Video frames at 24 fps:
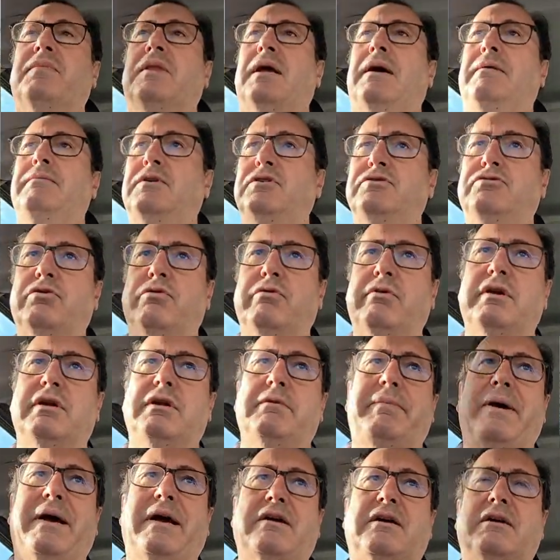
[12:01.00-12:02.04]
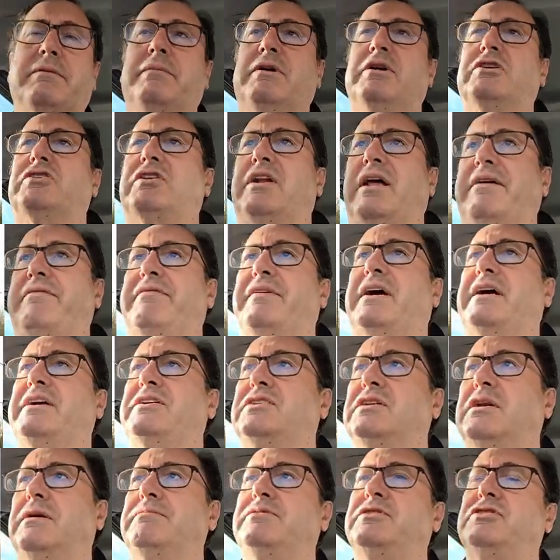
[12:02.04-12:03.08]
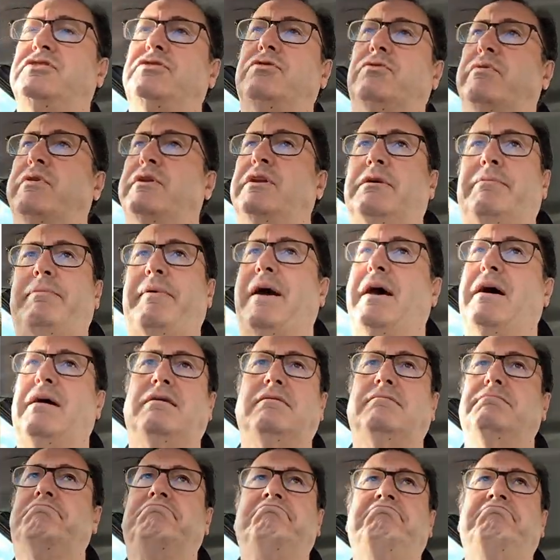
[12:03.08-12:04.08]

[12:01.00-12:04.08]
I'm not talking about commercial aviation, I'm just talking about